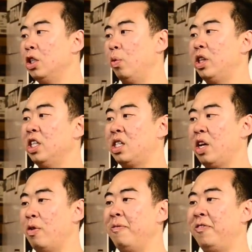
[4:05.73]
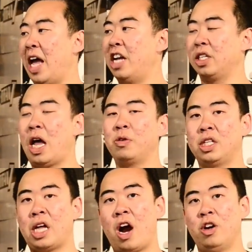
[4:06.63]
So with this thick rim flange, it allows
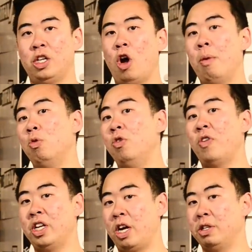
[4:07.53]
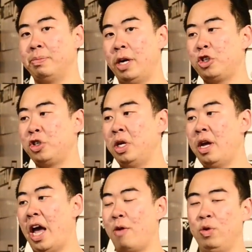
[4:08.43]
the tire to not move on there as much
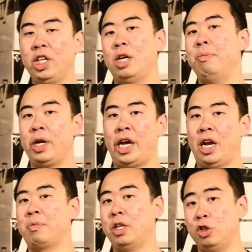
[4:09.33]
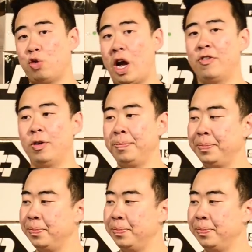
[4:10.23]
and really communicate up to the driver.